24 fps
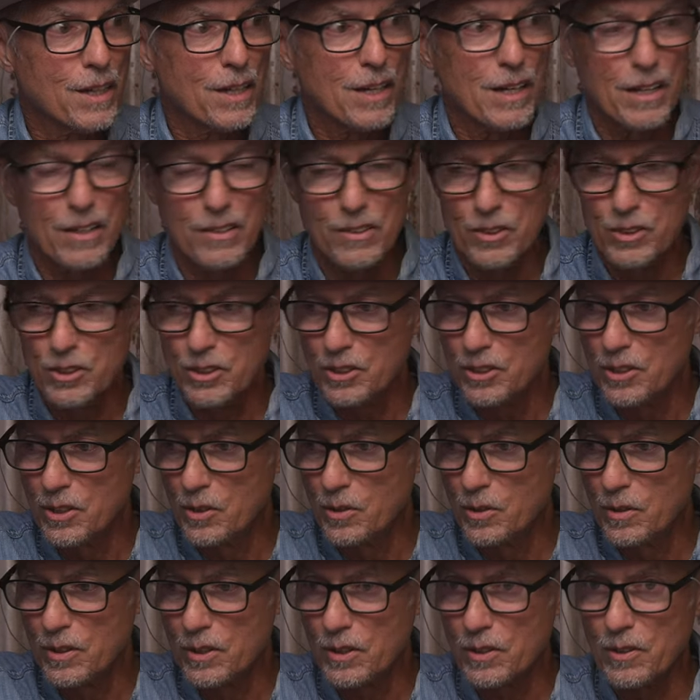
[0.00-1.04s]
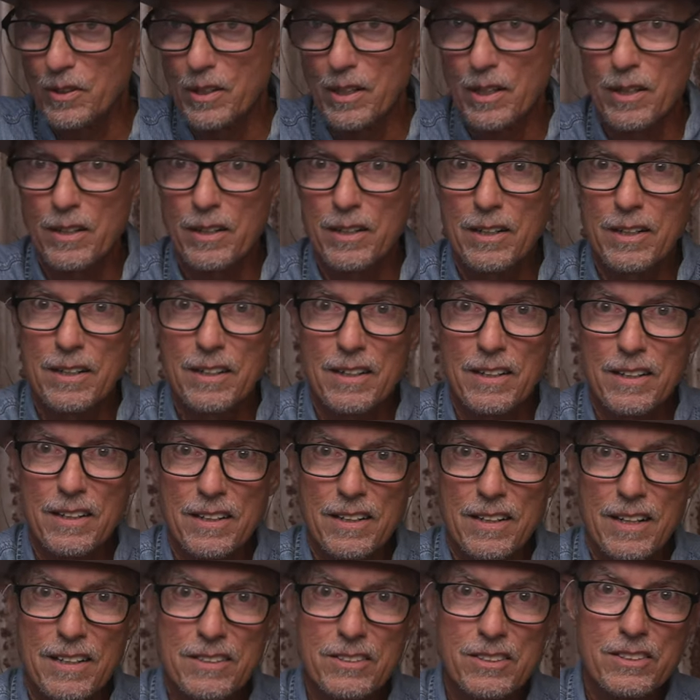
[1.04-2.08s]
out and there's snow on the ground.
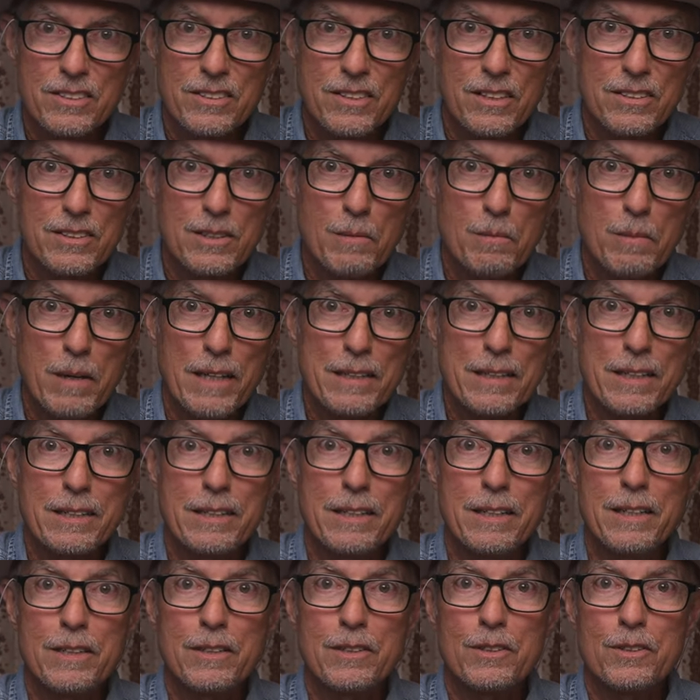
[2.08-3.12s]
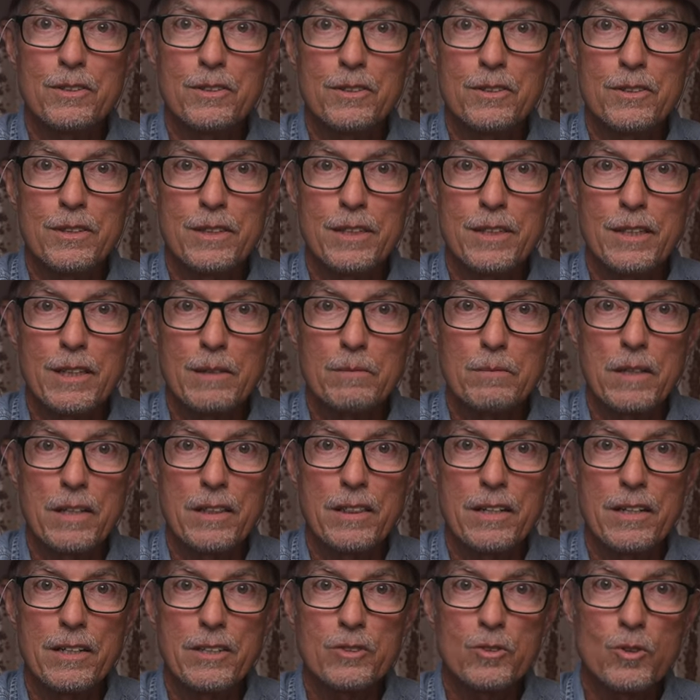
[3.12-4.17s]
That sun's about to kick through and kick me.
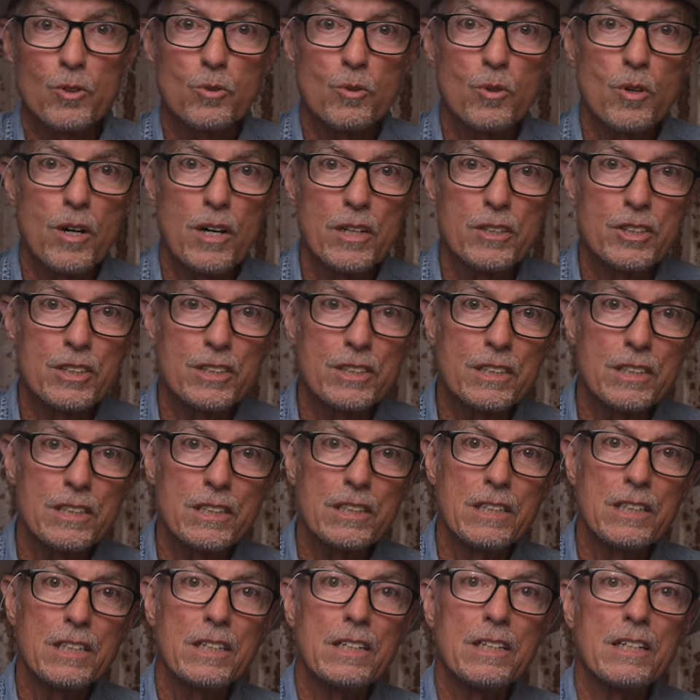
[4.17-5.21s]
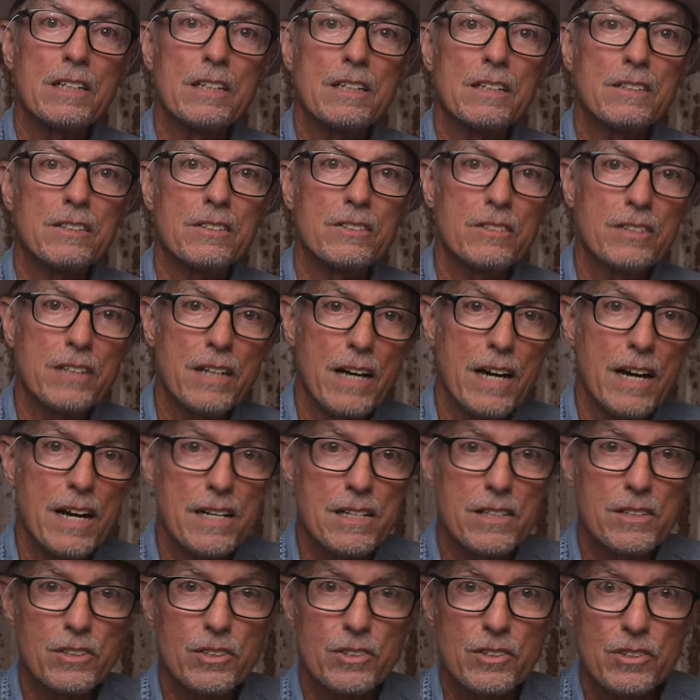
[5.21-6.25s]
Thanks for watching. You
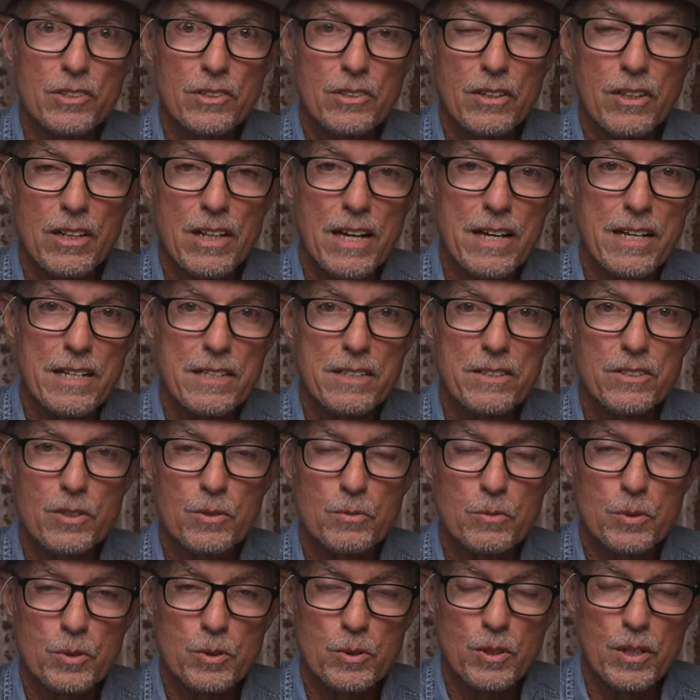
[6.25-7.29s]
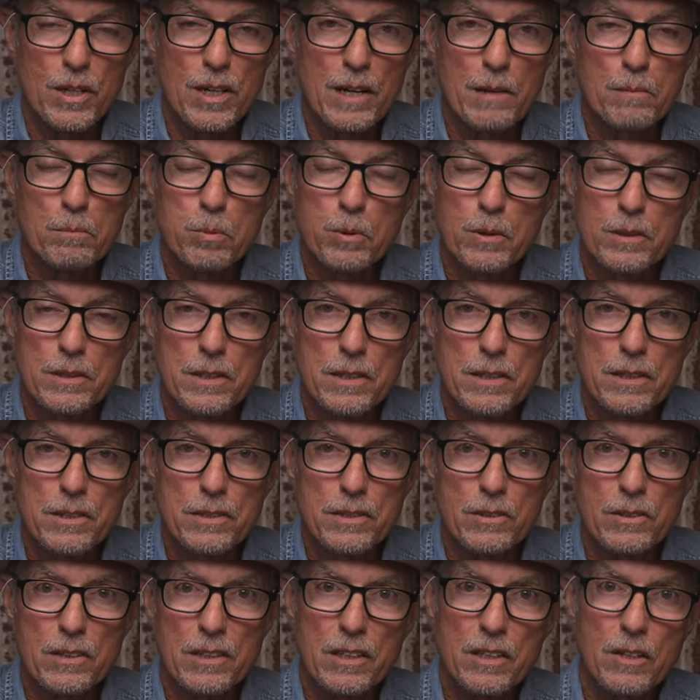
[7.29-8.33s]
guys like and subscribe, please,
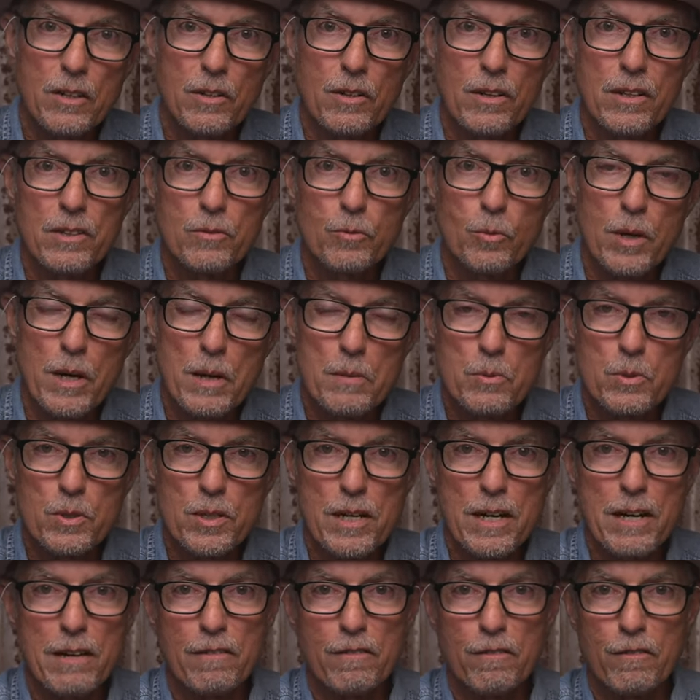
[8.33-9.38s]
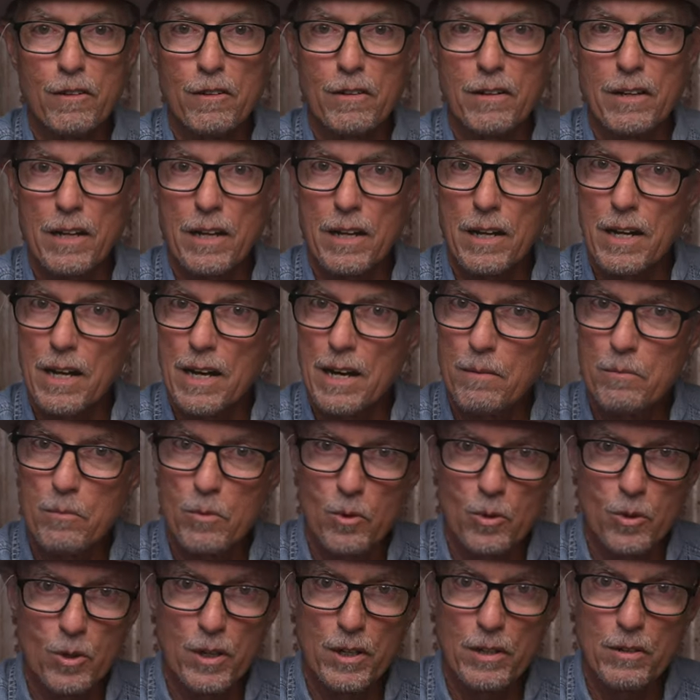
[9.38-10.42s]
and go to the website for a lot
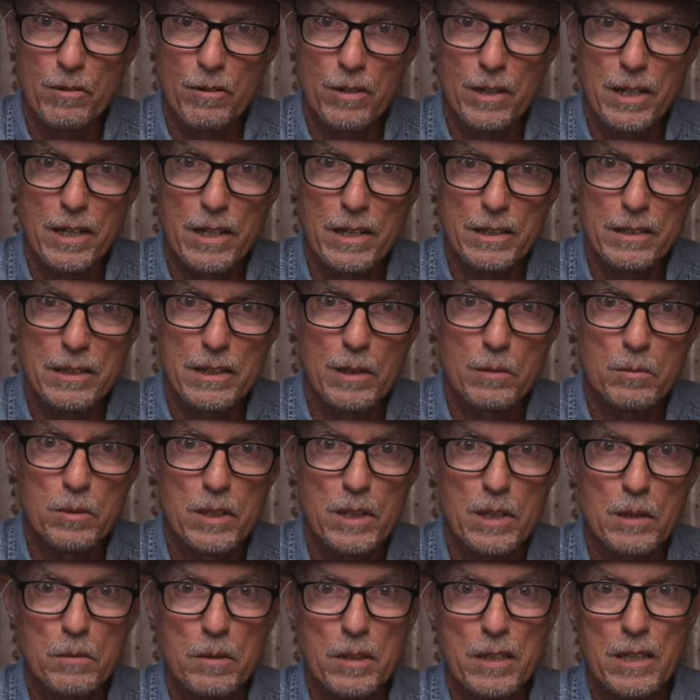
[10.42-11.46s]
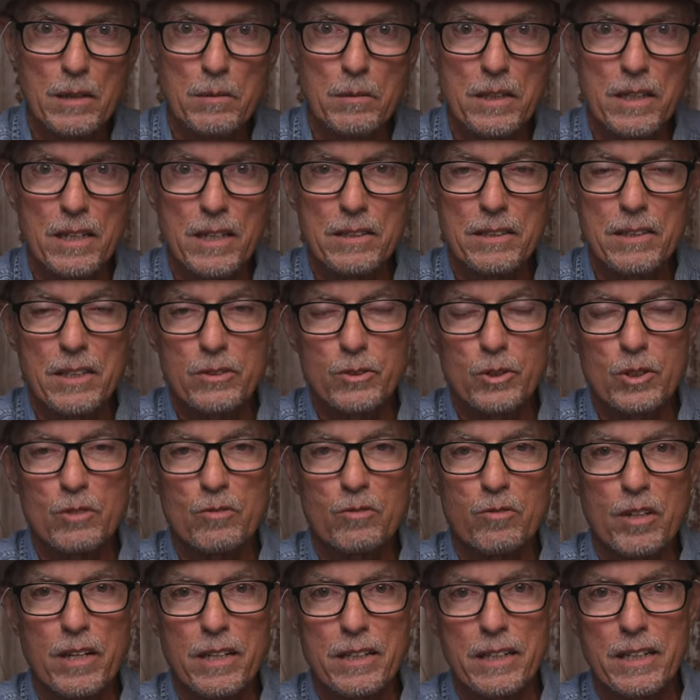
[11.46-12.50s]
more in writing,
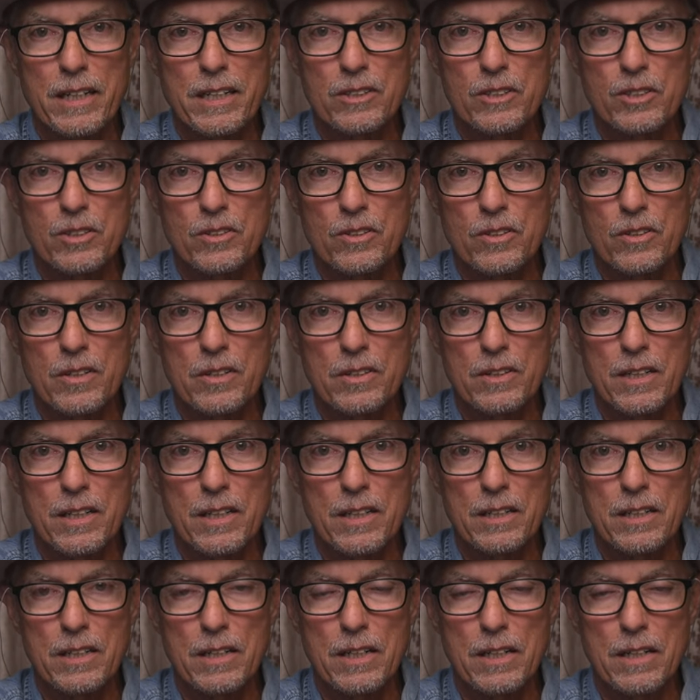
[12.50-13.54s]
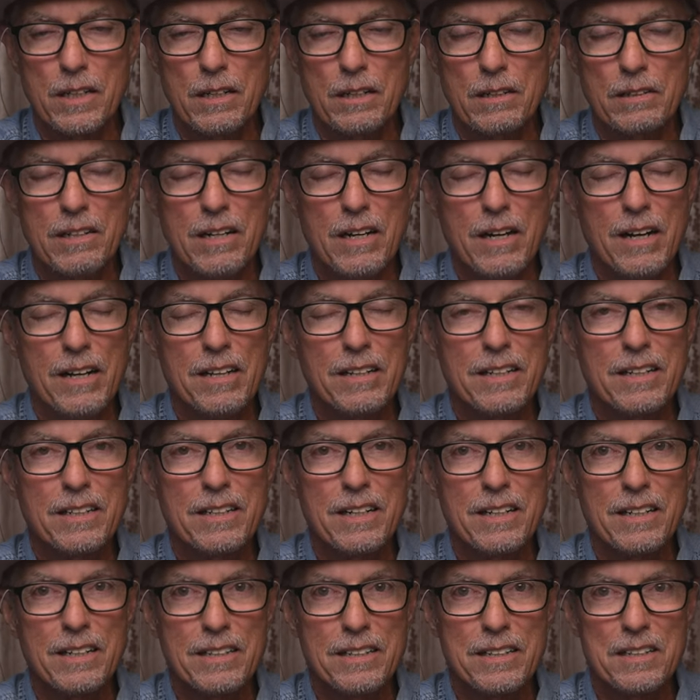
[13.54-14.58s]

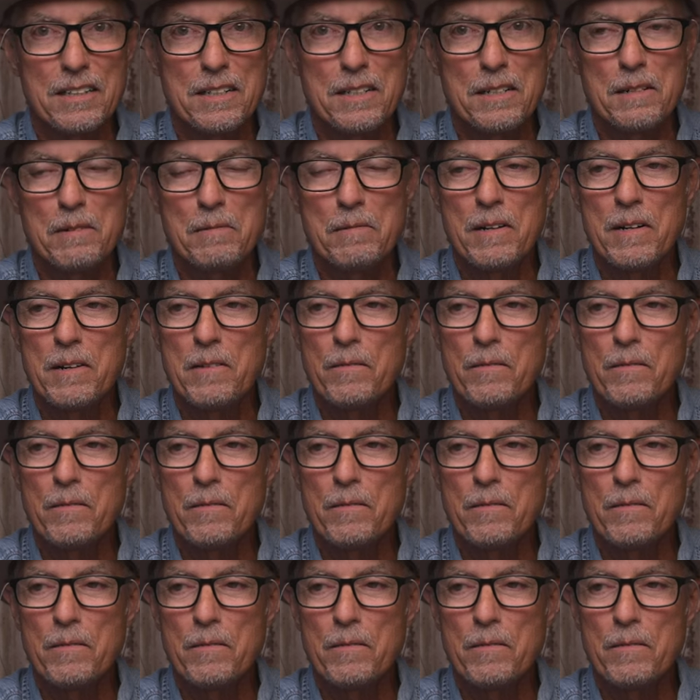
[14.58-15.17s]
www.texasflycasteron.com,